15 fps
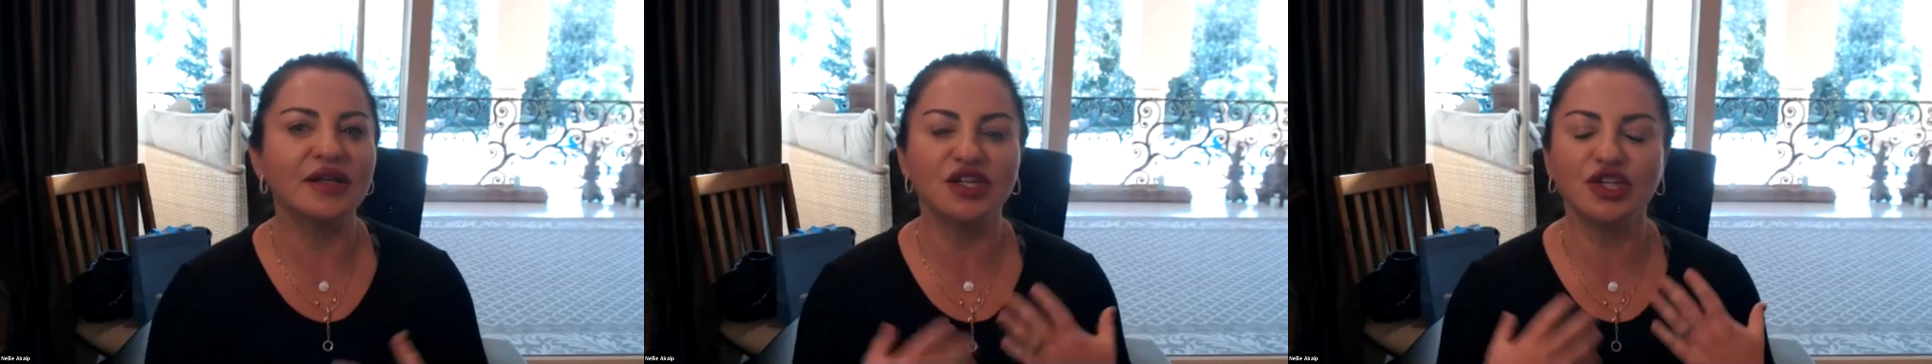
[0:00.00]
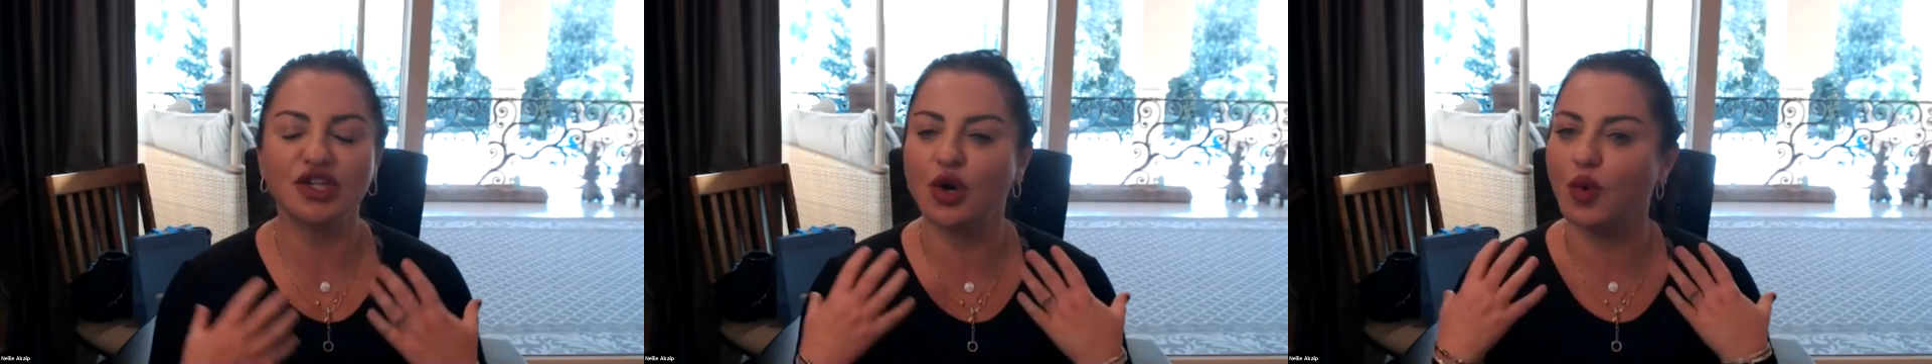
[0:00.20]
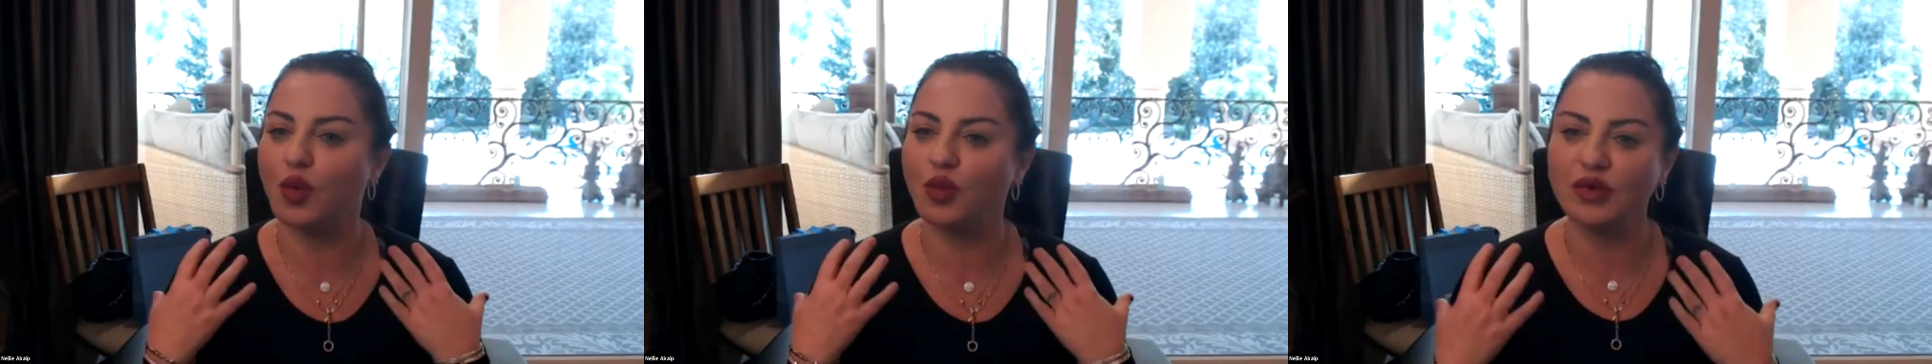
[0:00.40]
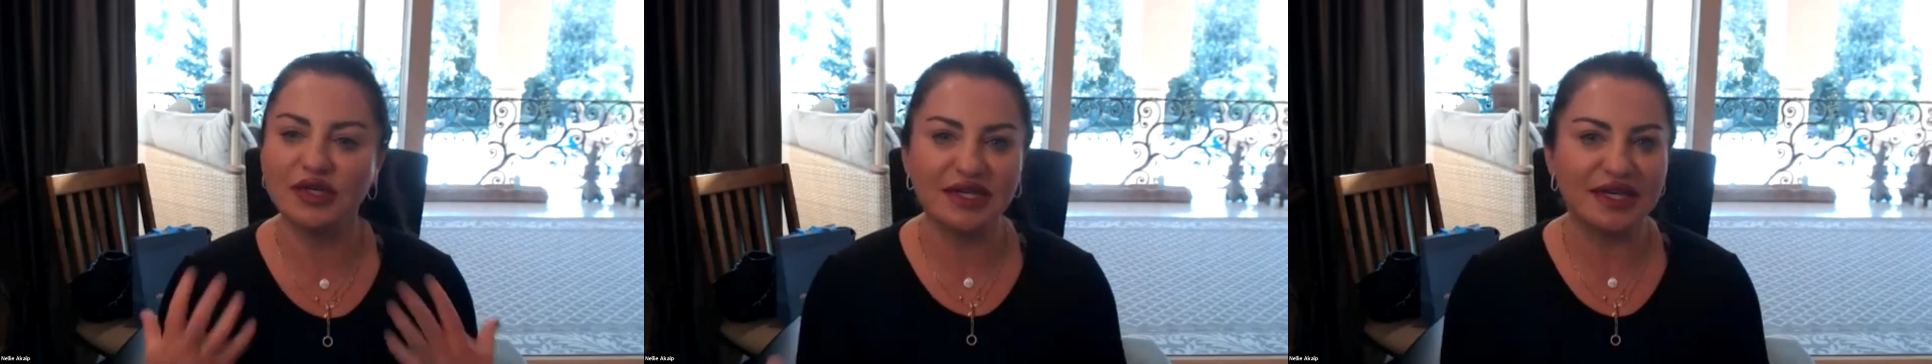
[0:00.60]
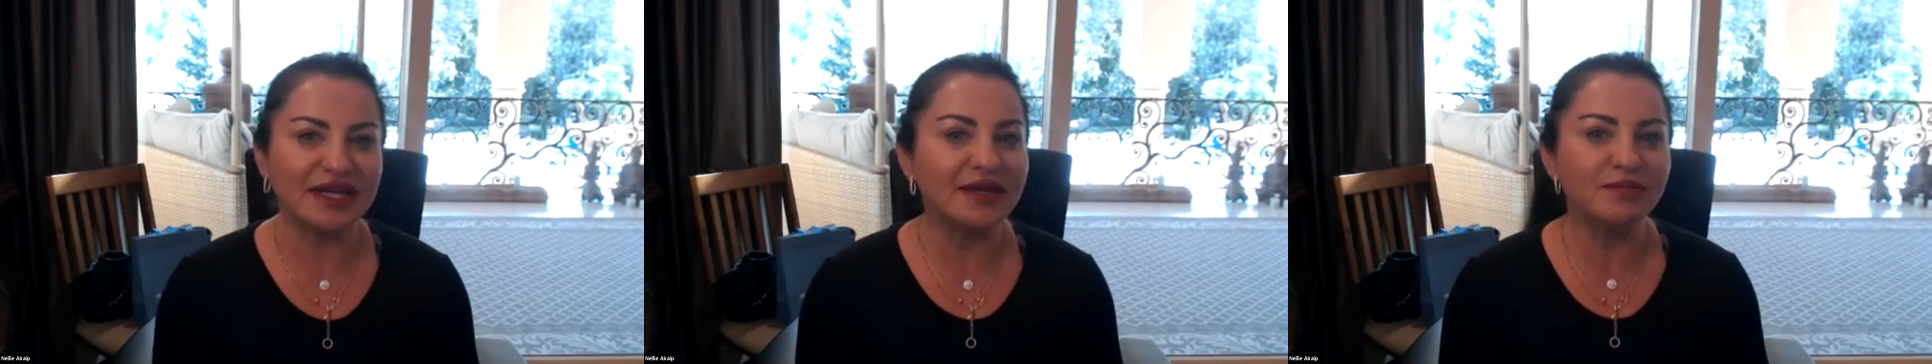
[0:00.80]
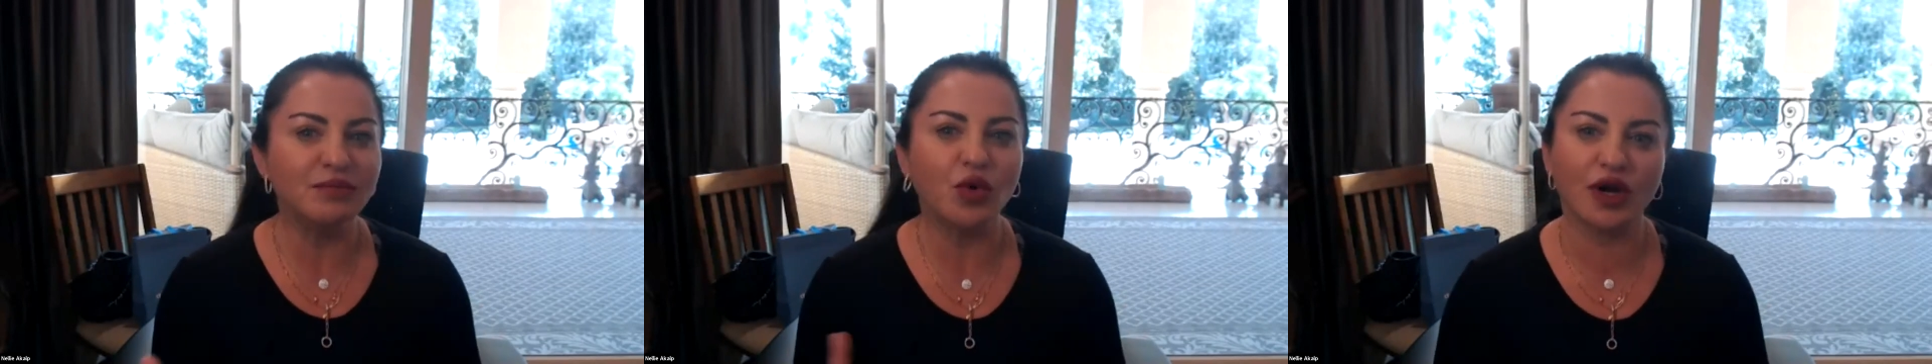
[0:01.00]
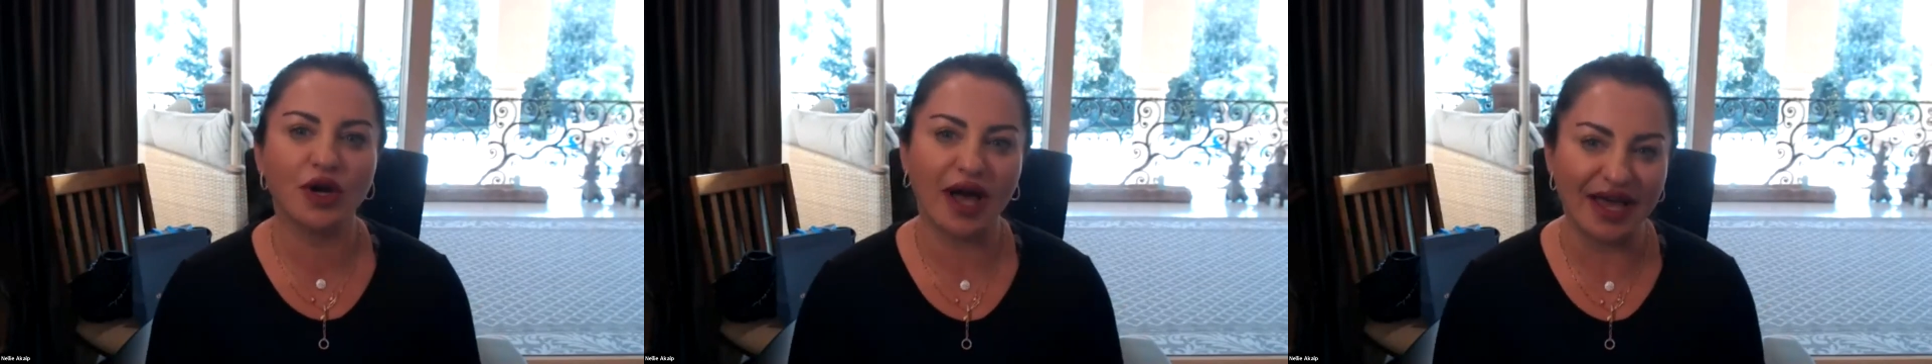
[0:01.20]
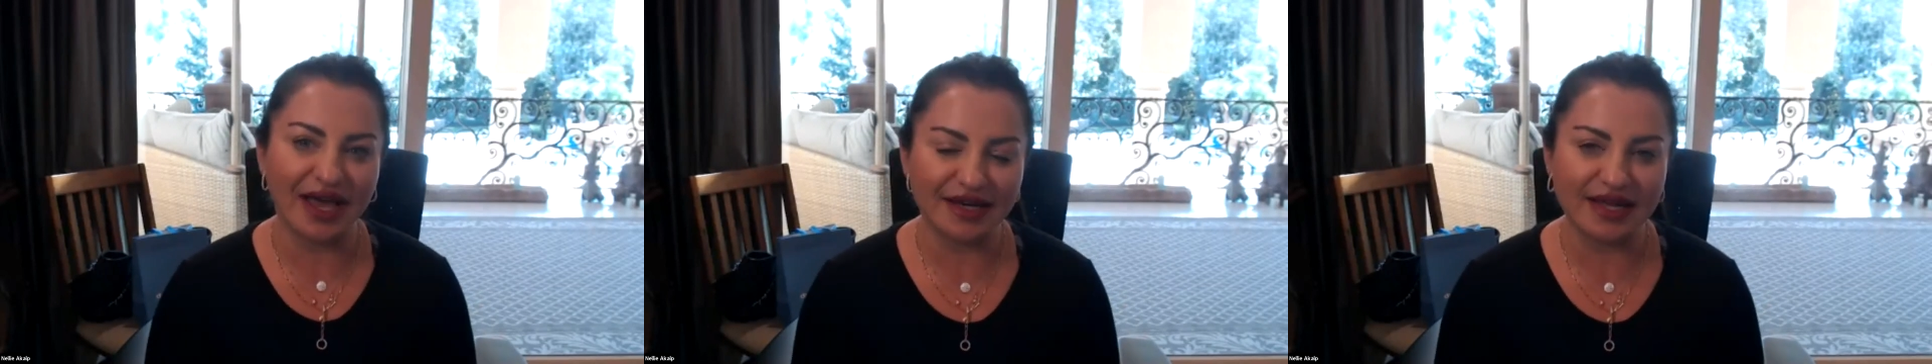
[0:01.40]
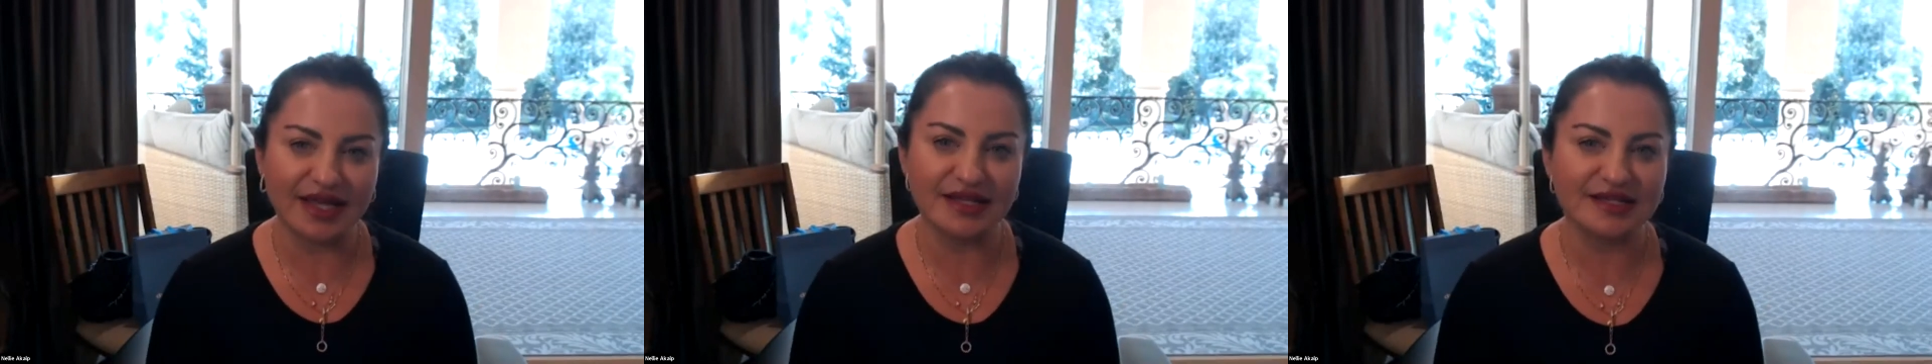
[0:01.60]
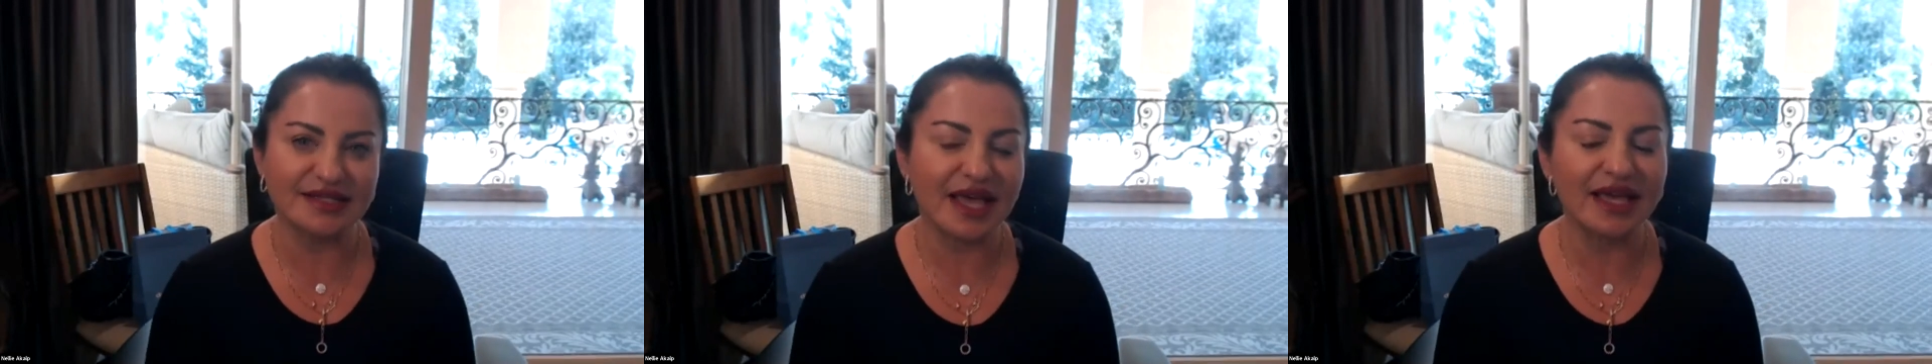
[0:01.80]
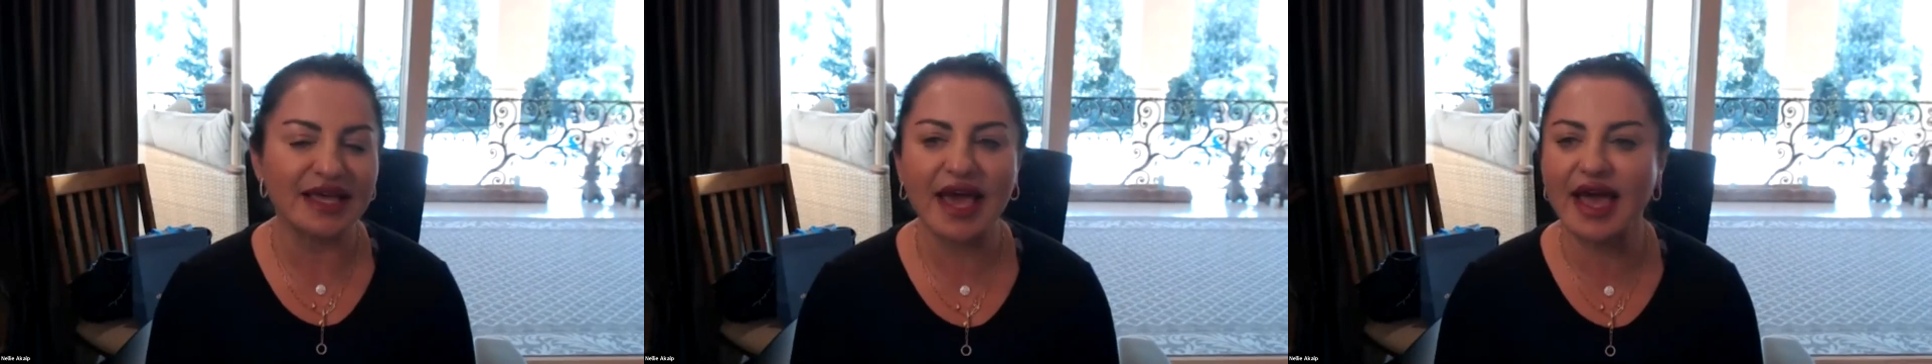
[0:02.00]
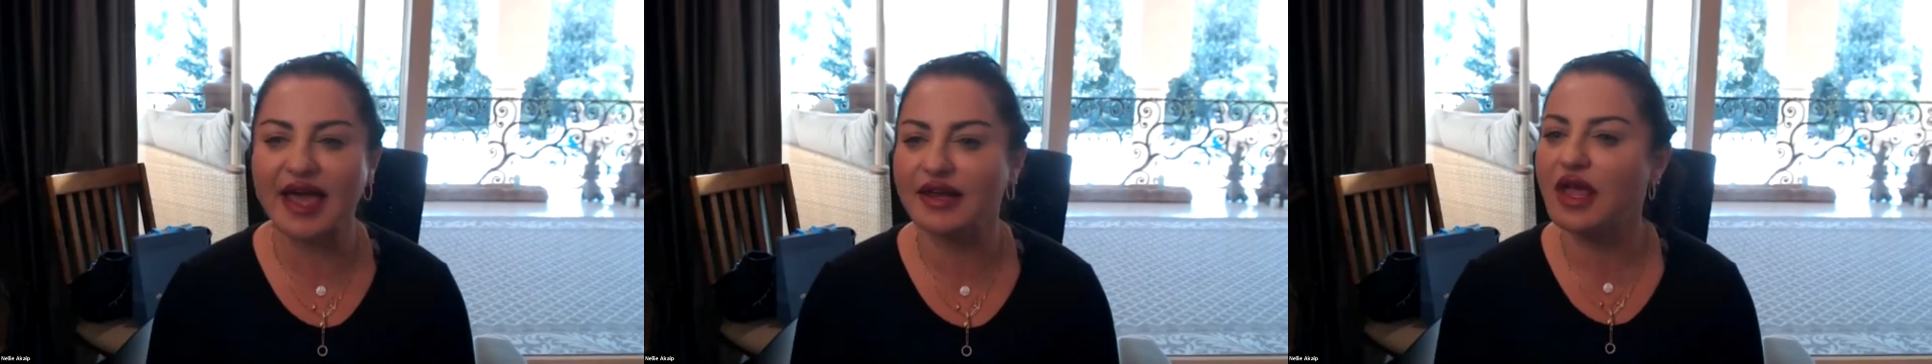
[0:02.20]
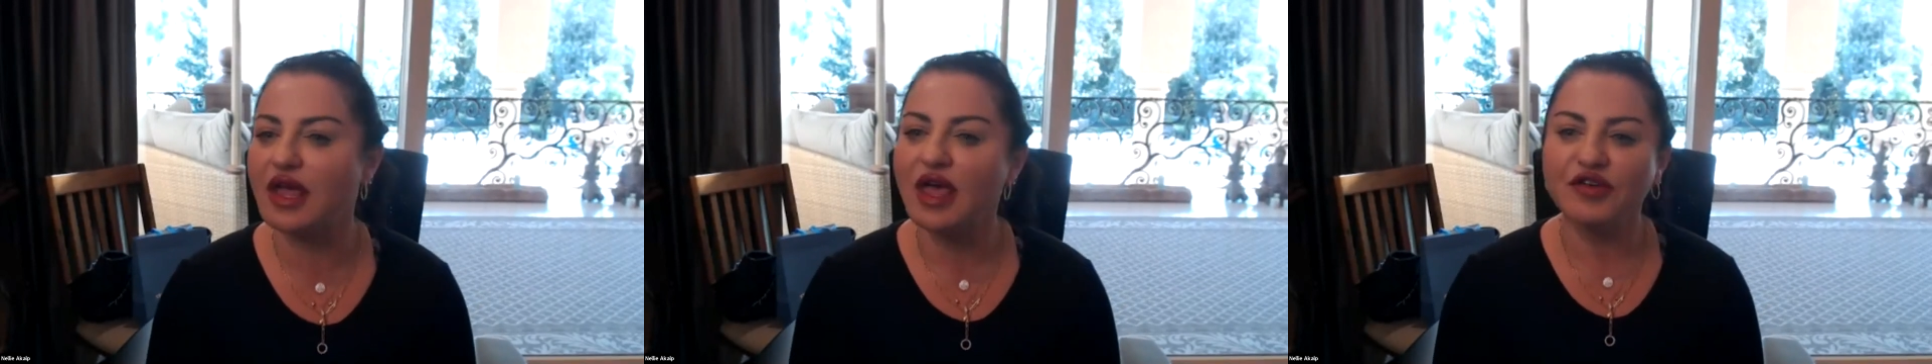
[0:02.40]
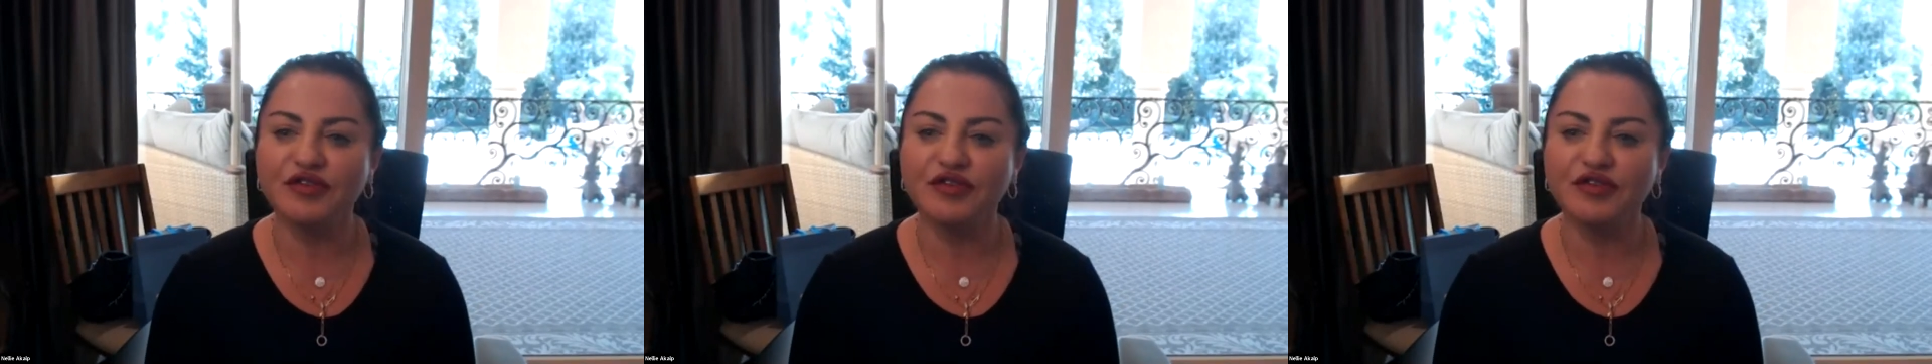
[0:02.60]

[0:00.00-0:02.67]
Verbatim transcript: need more guidance, again,